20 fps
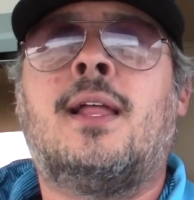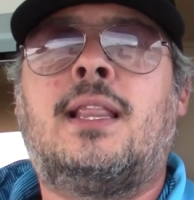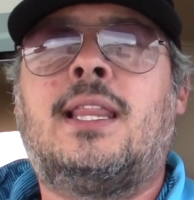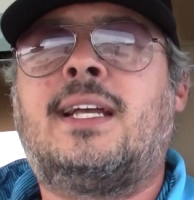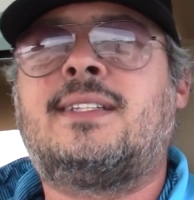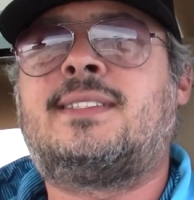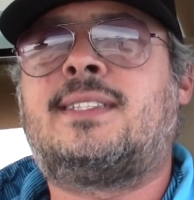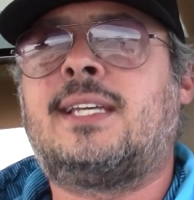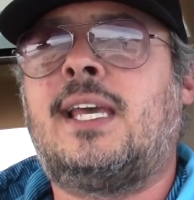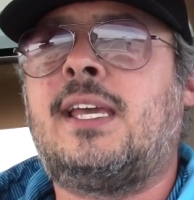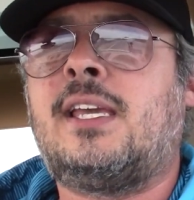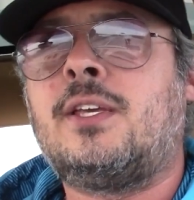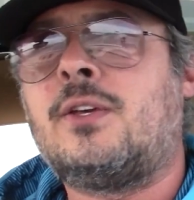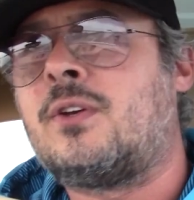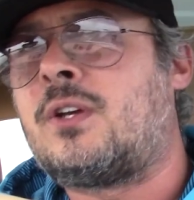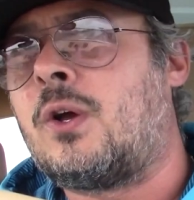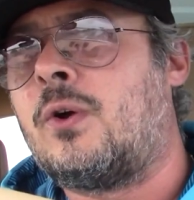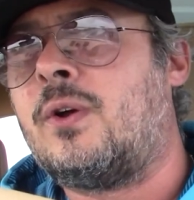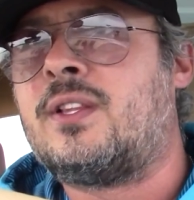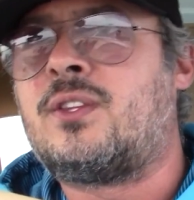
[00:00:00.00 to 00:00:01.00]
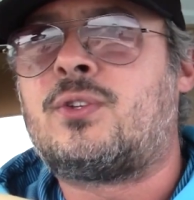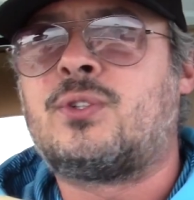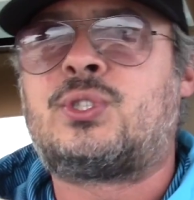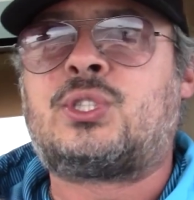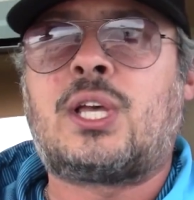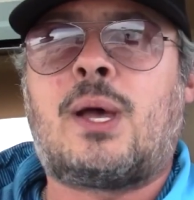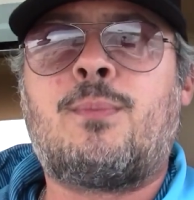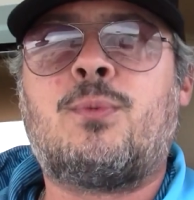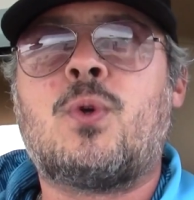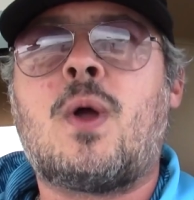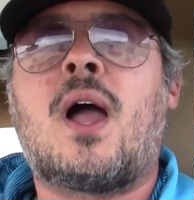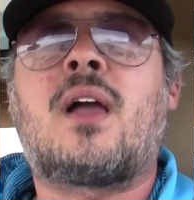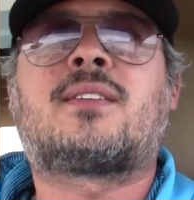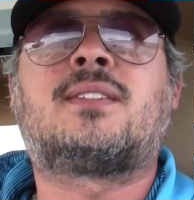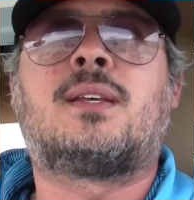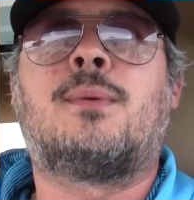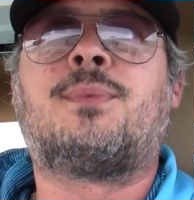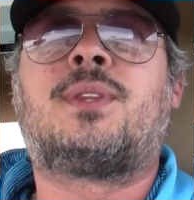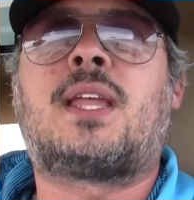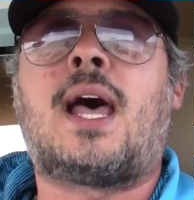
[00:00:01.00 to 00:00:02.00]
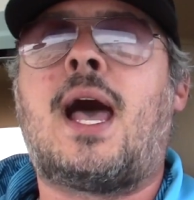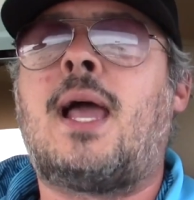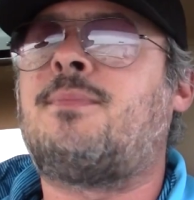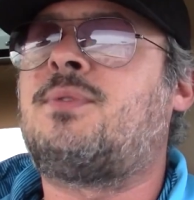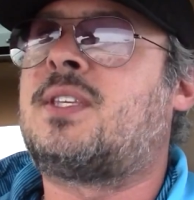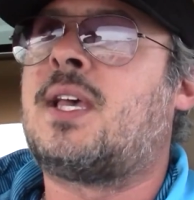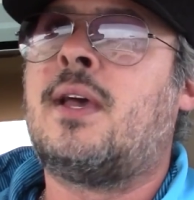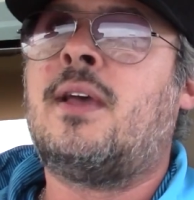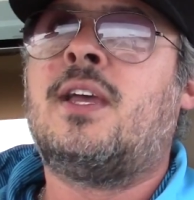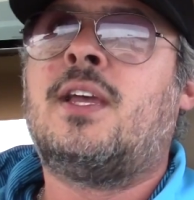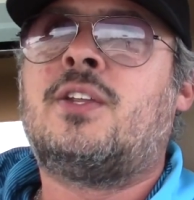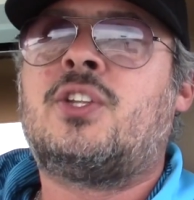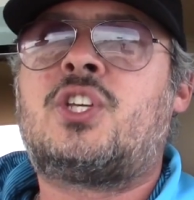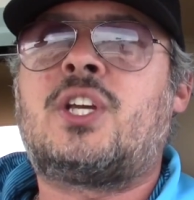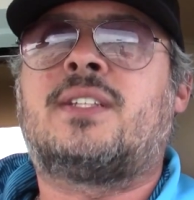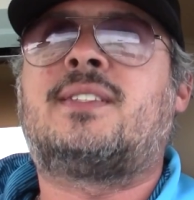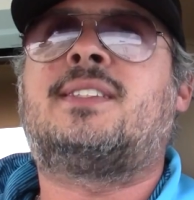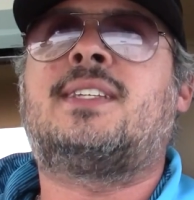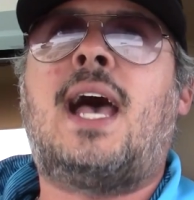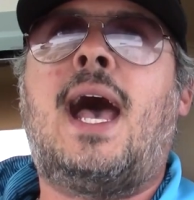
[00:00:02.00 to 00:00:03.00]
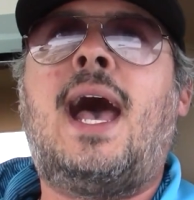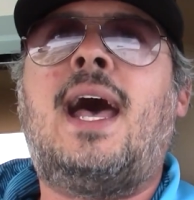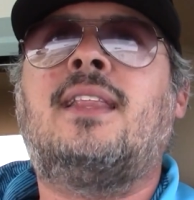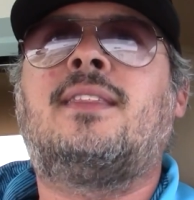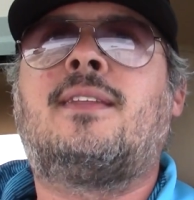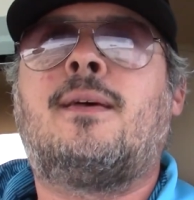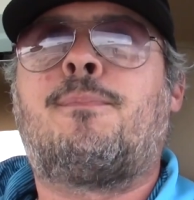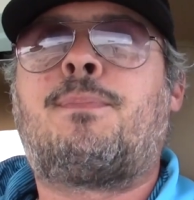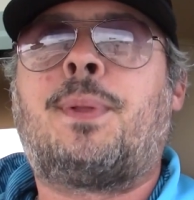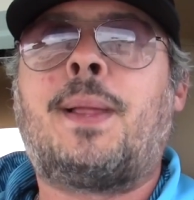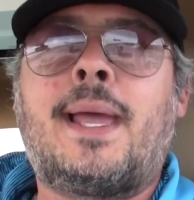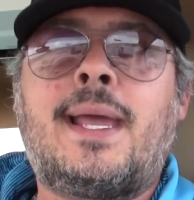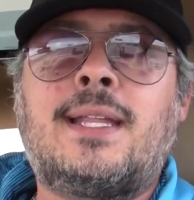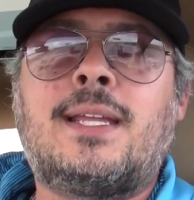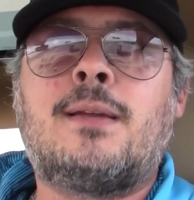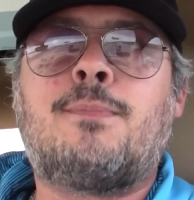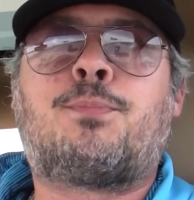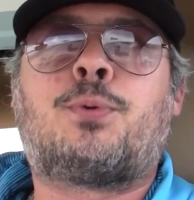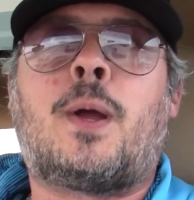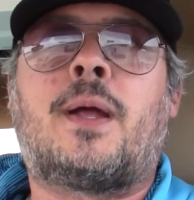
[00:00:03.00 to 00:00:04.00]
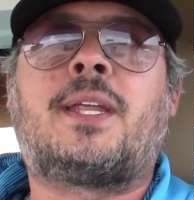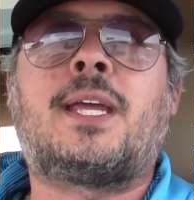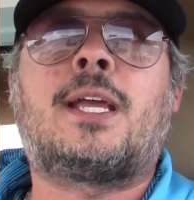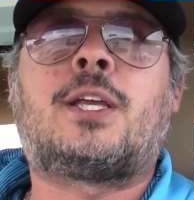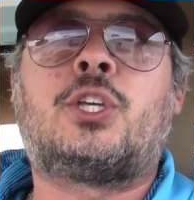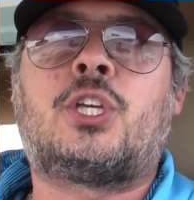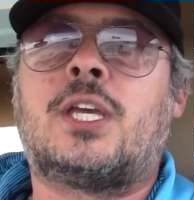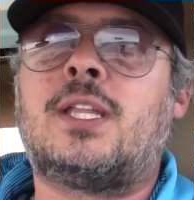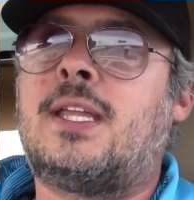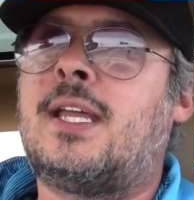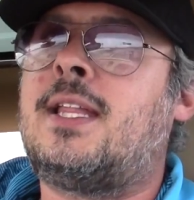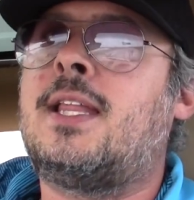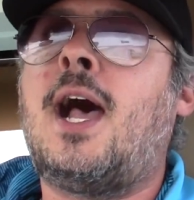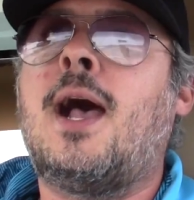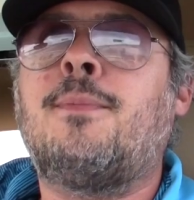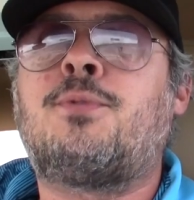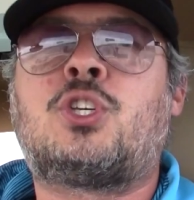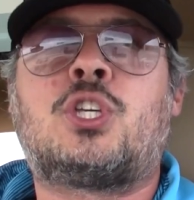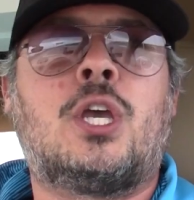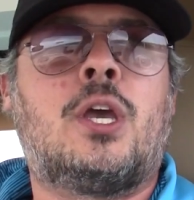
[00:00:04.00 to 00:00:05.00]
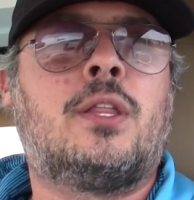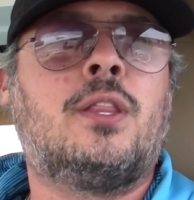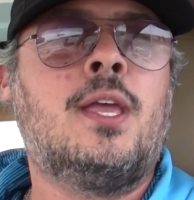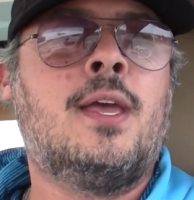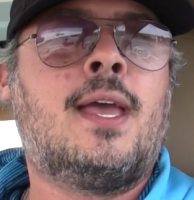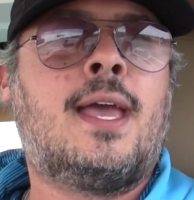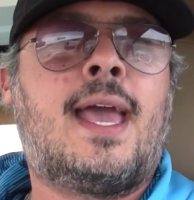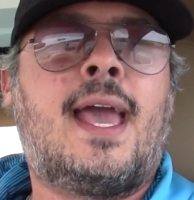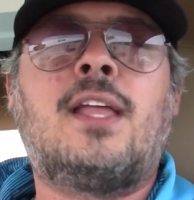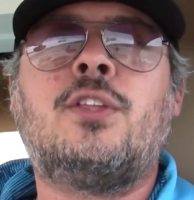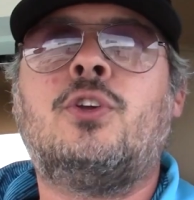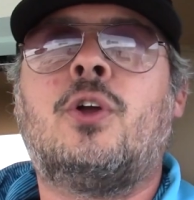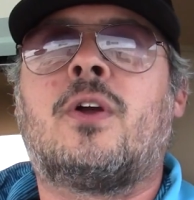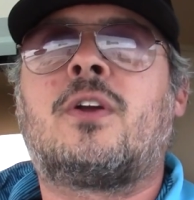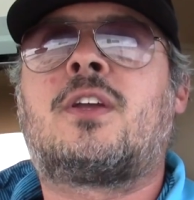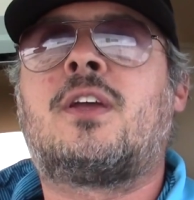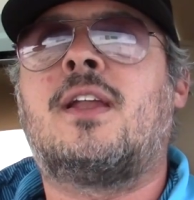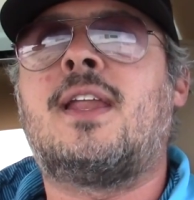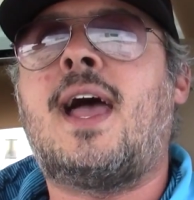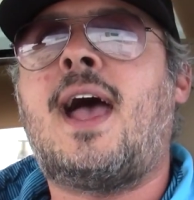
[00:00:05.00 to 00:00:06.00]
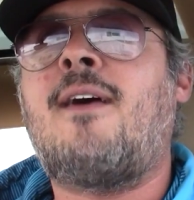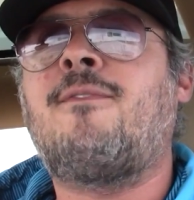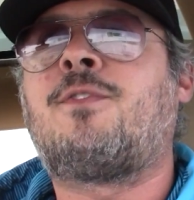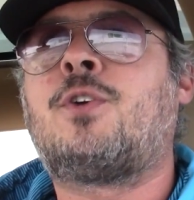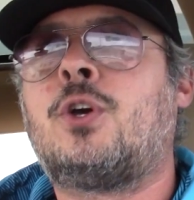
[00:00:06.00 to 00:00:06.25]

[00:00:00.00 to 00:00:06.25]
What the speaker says: Let's say you go into some rock sometimes, just add the plating protection in option, and you're gonna have